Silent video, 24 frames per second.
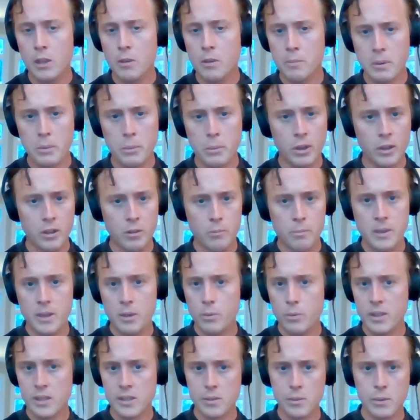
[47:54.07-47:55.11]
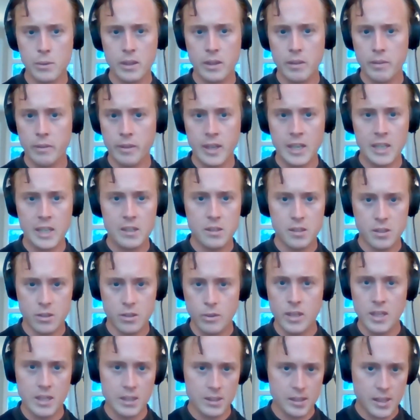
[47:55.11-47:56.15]
to be one of the big wins within the next two
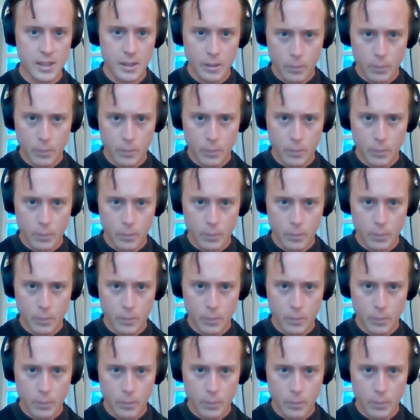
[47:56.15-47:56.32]
years,